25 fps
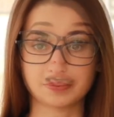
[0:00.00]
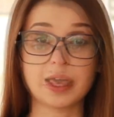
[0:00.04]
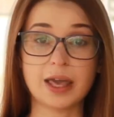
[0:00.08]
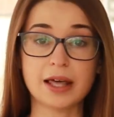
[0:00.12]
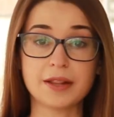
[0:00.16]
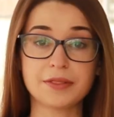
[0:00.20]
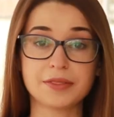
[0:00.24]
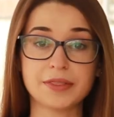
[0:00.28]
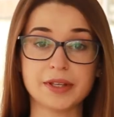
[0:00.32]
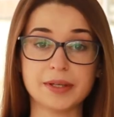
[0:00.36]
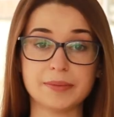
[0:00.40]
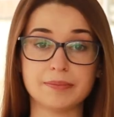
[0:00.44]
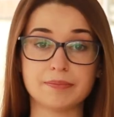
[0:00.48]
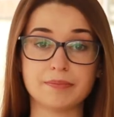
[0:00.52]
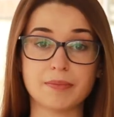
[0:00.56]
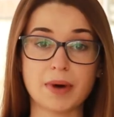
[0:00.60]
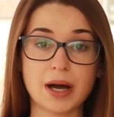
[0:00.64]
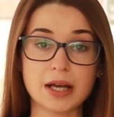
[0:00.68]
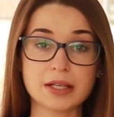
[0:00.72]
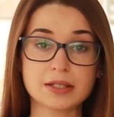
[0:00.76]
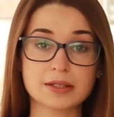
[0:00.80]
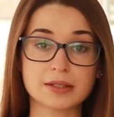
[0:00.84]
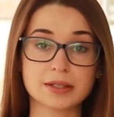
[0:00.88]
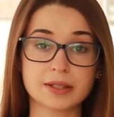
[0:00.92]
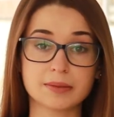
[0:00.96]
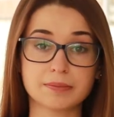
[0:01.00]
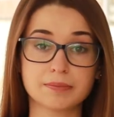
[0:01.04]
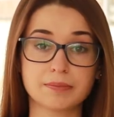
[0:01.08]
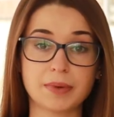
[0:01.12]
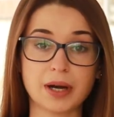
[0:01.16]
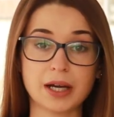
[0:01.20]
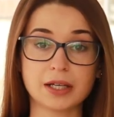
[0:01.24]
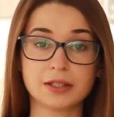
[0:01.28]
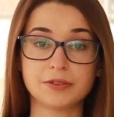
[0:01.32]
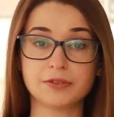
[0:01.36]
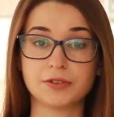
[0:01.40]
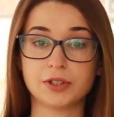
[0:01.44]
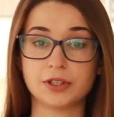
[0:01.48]
And they must
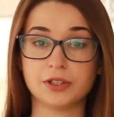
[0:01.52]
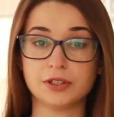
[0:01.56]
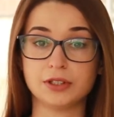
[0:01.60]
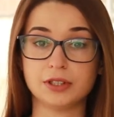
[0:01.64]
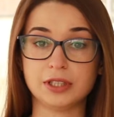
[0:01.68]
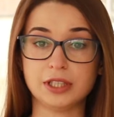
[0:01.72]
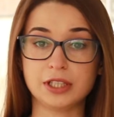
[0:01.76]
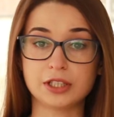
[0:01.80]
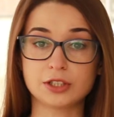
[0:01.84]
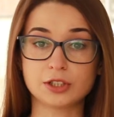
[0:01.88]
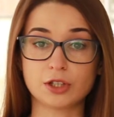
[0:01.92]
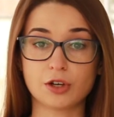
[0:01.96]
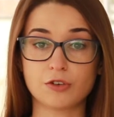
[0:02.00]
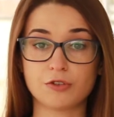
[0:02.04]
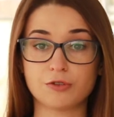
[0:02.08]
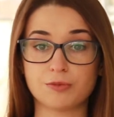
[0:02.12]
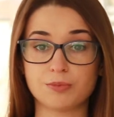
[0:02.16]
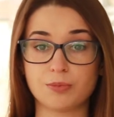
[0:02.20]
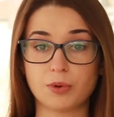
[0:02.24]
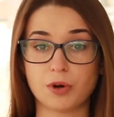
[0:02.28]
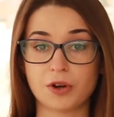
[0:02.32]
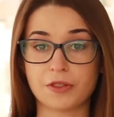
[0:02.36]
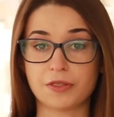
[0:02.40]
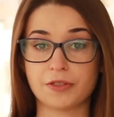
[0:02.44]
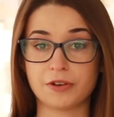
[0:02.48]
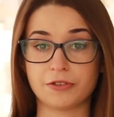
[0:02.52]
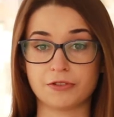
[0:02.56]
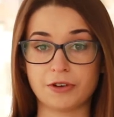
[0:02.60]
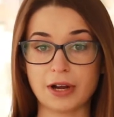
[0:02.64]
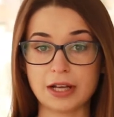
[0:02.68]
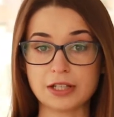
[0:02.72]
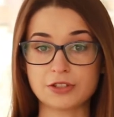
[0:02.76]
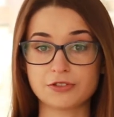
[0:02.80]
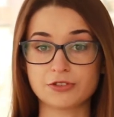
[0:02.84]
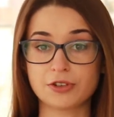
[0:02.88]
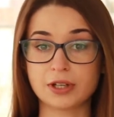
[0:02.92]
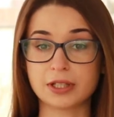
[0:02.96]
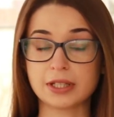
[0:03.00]
combine the needs of both the
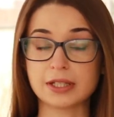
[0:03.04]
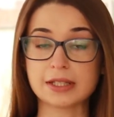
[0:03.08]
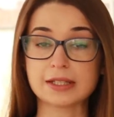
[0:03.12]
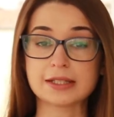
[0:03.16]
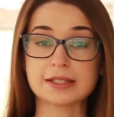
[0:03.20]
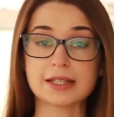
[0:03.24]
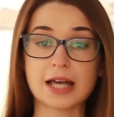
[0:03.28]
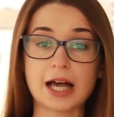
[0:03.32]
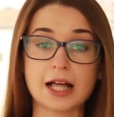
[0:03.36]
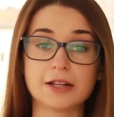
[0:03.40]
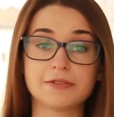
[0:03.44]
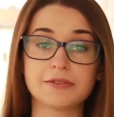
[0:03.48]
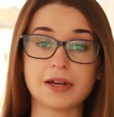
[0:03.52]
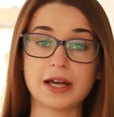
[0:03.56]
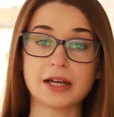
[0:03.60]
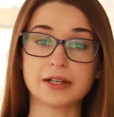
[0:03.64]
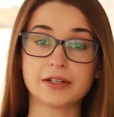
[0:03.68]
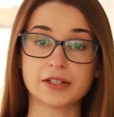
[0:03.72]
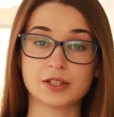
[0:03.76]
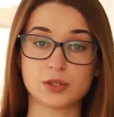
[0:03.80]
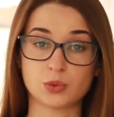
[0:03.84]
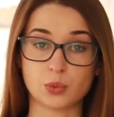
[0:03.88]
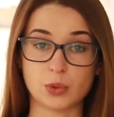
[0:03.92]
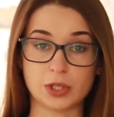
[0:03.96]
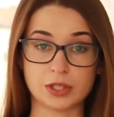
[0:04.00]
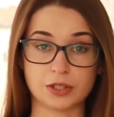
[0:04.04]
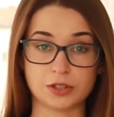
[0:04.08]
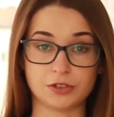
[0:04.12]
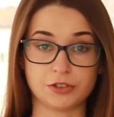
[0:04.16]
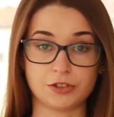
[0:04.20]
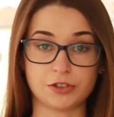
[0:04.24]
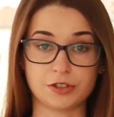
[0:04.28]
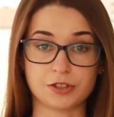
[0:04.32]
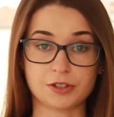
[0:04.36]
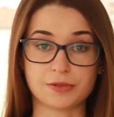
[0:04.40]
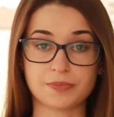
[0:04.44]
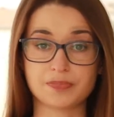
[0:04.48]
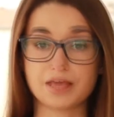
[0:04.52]
restaurant itself and its
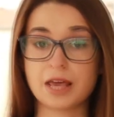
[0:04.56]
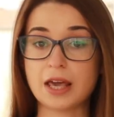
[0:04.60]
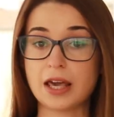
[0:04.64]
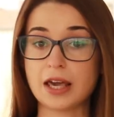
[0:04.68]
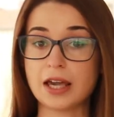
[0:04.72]
visitors.